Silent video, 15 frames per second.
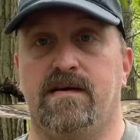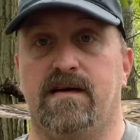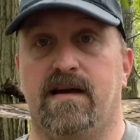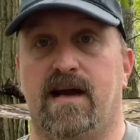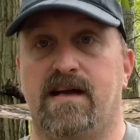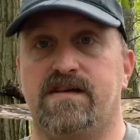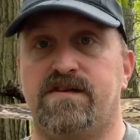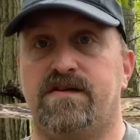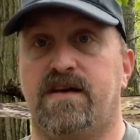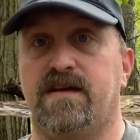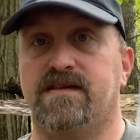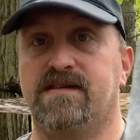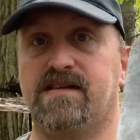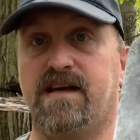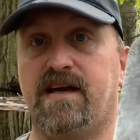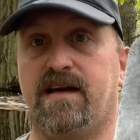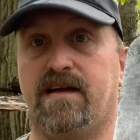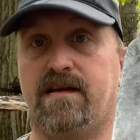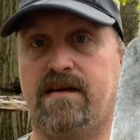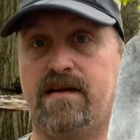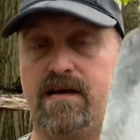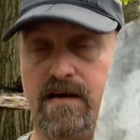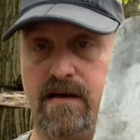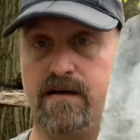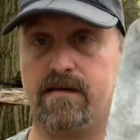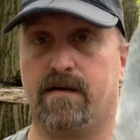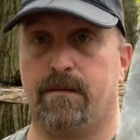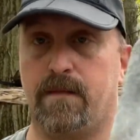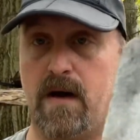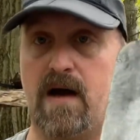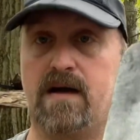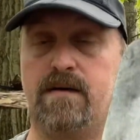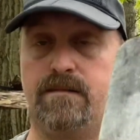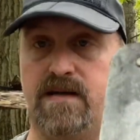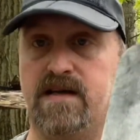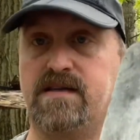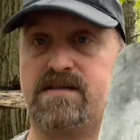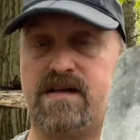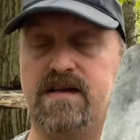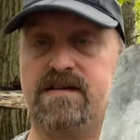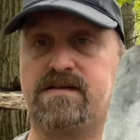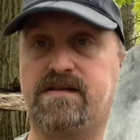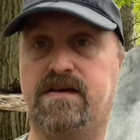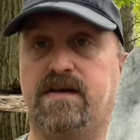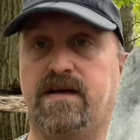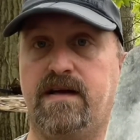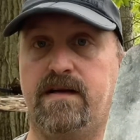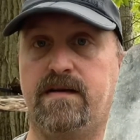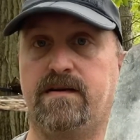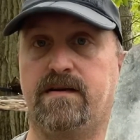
And as you can see, the bottom does get sooty.